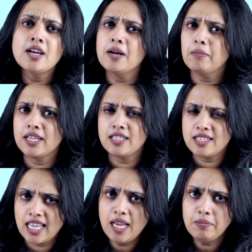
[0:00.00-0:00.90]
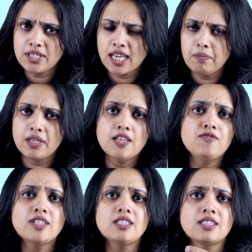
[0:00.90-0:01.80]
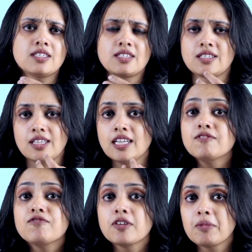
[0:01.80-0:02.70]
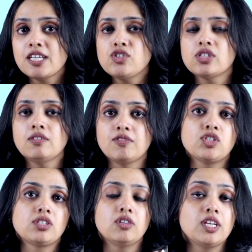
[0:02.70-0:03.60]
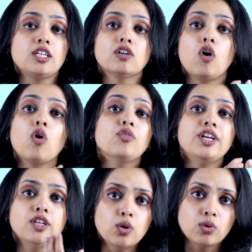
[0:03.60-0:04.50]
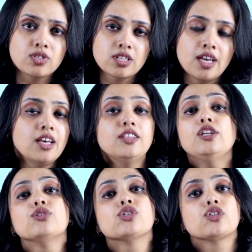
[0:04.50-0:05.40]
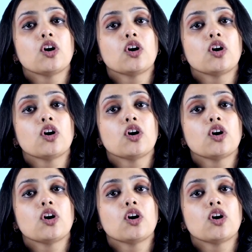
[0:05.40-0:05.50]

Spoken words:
But at the same time, if it is an information which the reader already knows, then you should